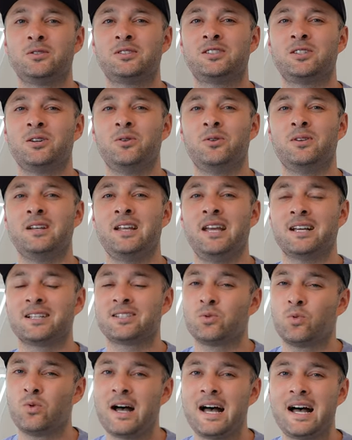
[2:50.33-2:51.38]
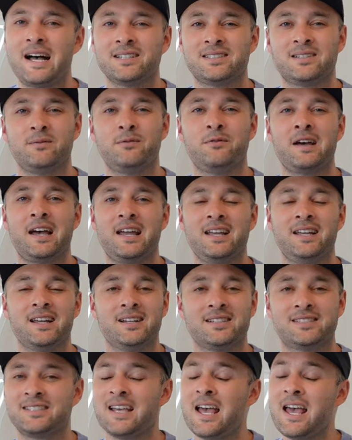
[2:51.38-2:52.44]
suit next. Waz in
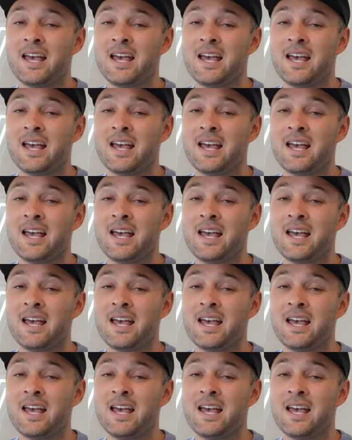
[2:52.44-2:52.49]
Vegas.